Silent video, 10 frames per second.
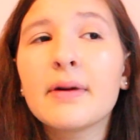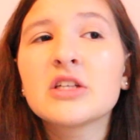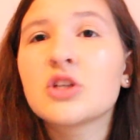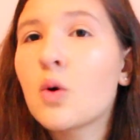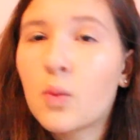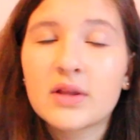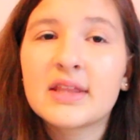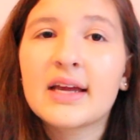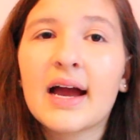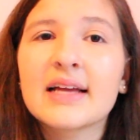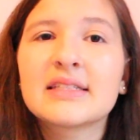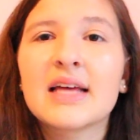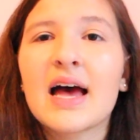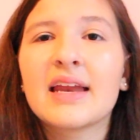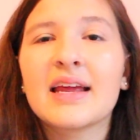much what the guy
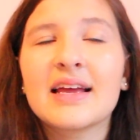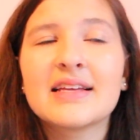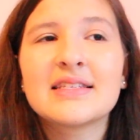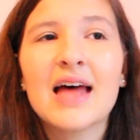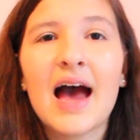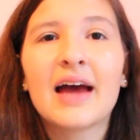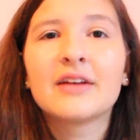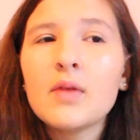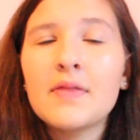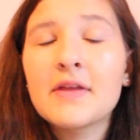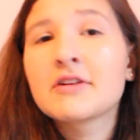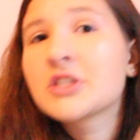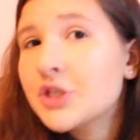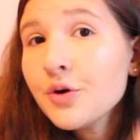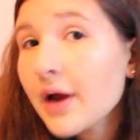said is that
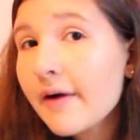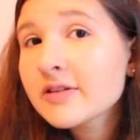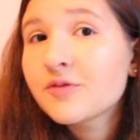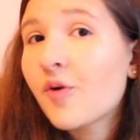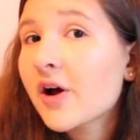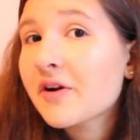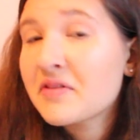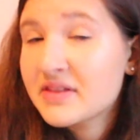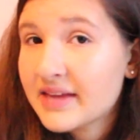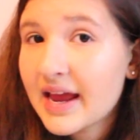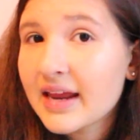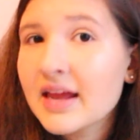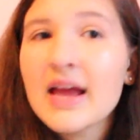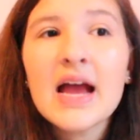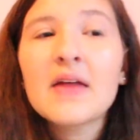there's 2 gallons of water in the
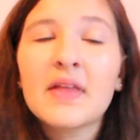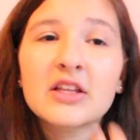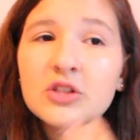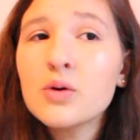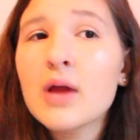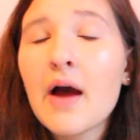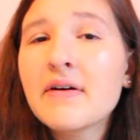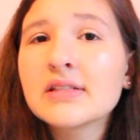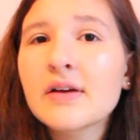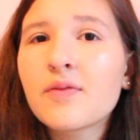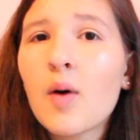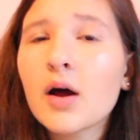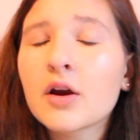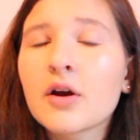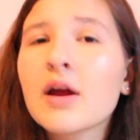tank. That 2 gallons of
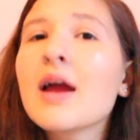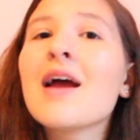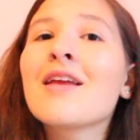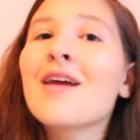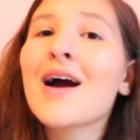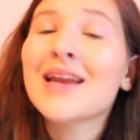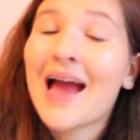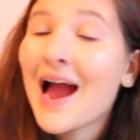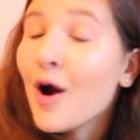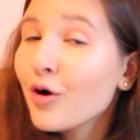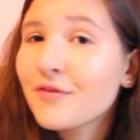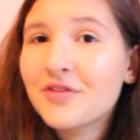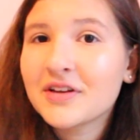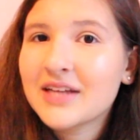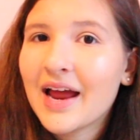water got out of
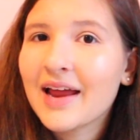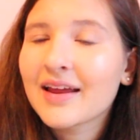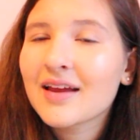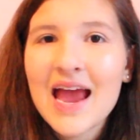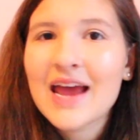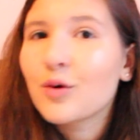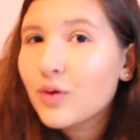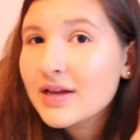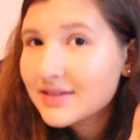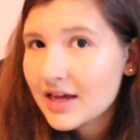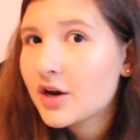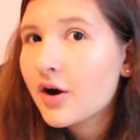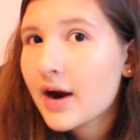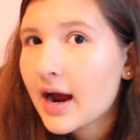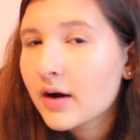the tank and is in
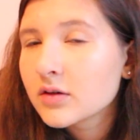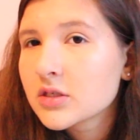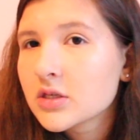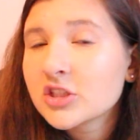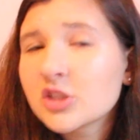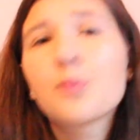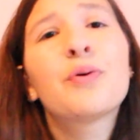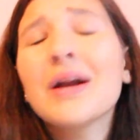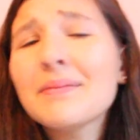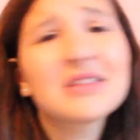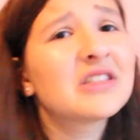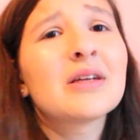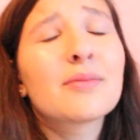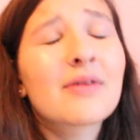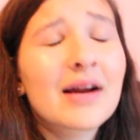our house. So pretty much to
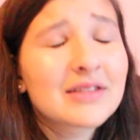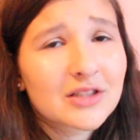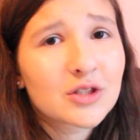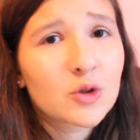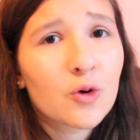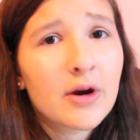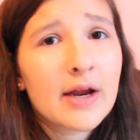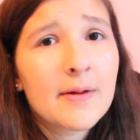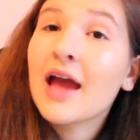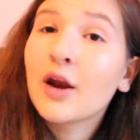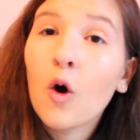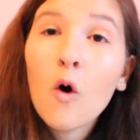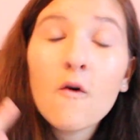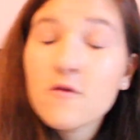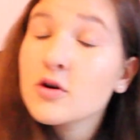summarize the story, an
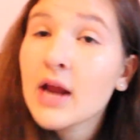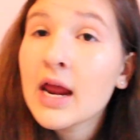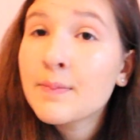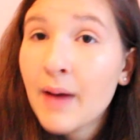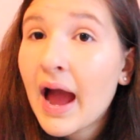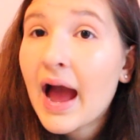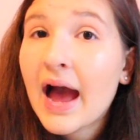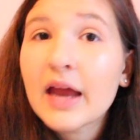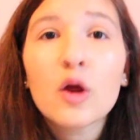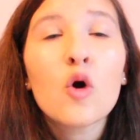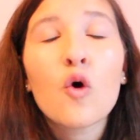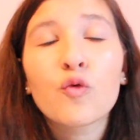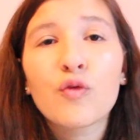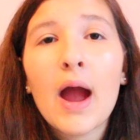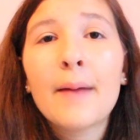overnight pad
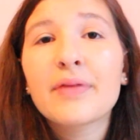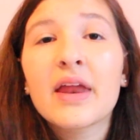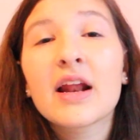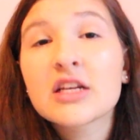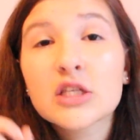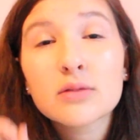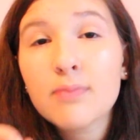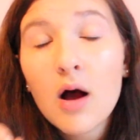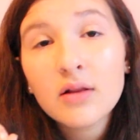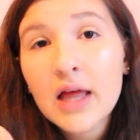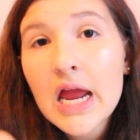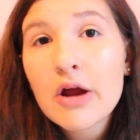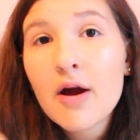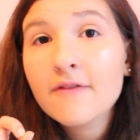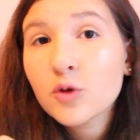wrapped in a small
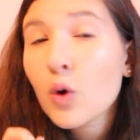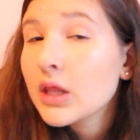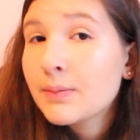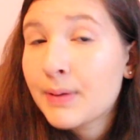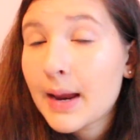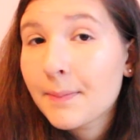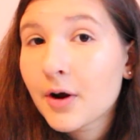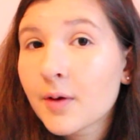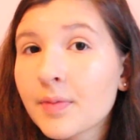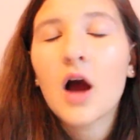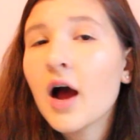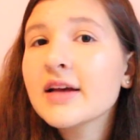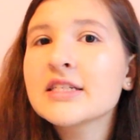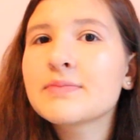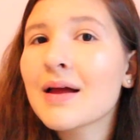layer of toilet paper
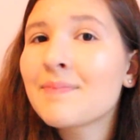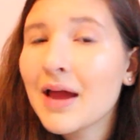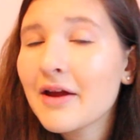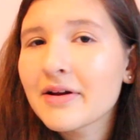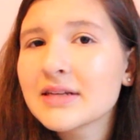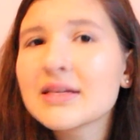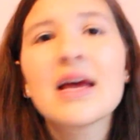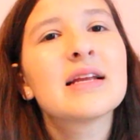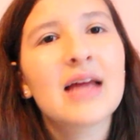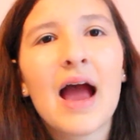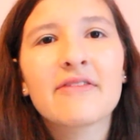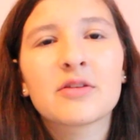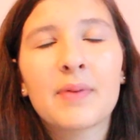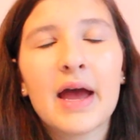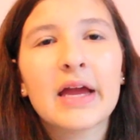caused my parents to have
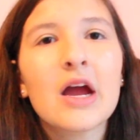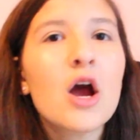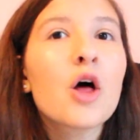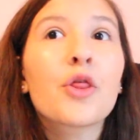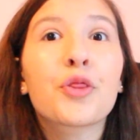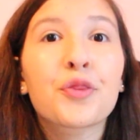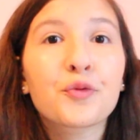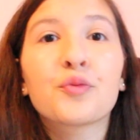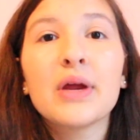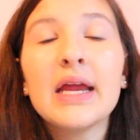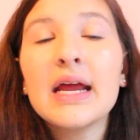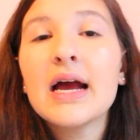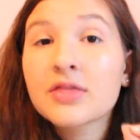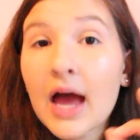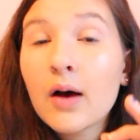to pay
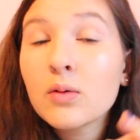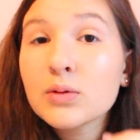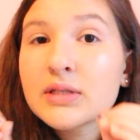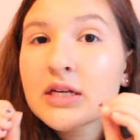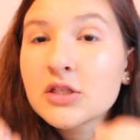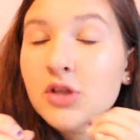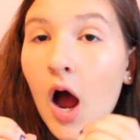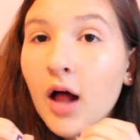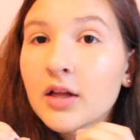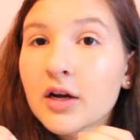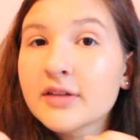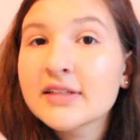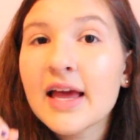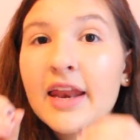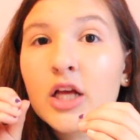
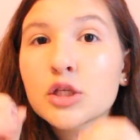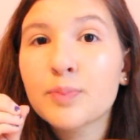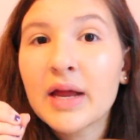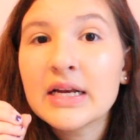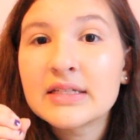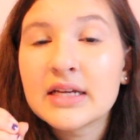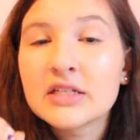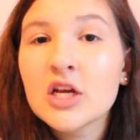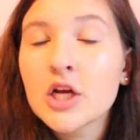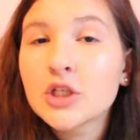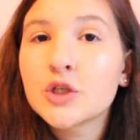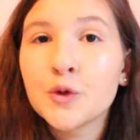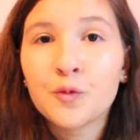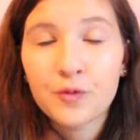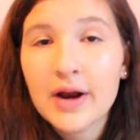$3,000 in expenses
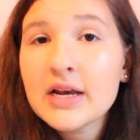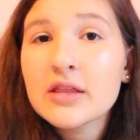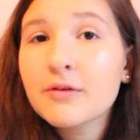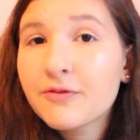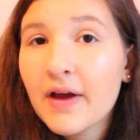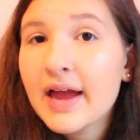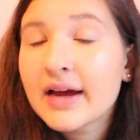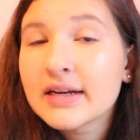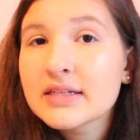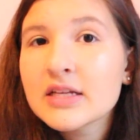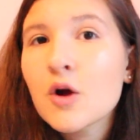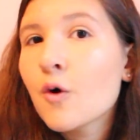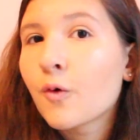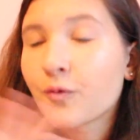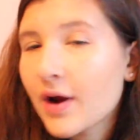to rent the fans,
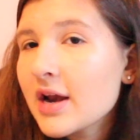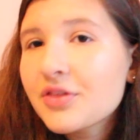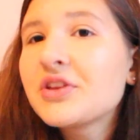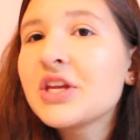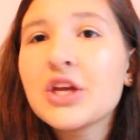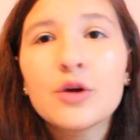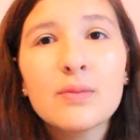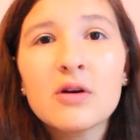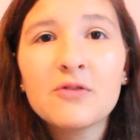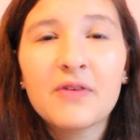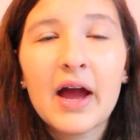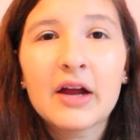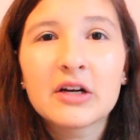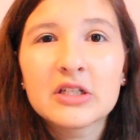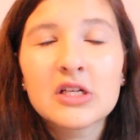rent the
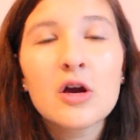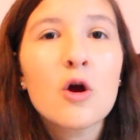dehumidifiers,